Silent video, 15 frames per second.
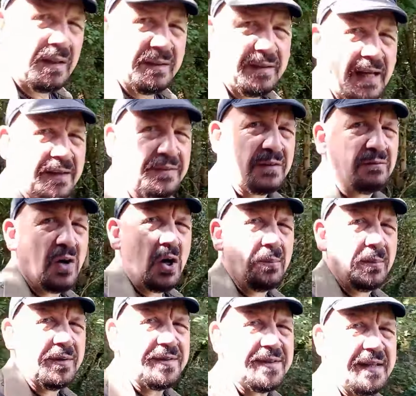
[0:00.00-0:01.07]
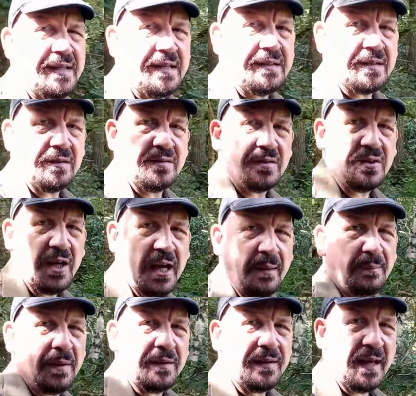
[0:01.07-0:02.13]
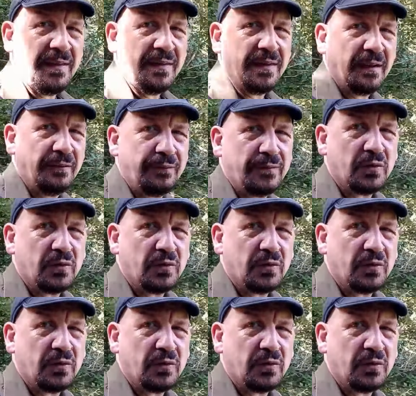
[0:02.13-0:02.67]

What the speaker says: they had the Roman citizenship at the end of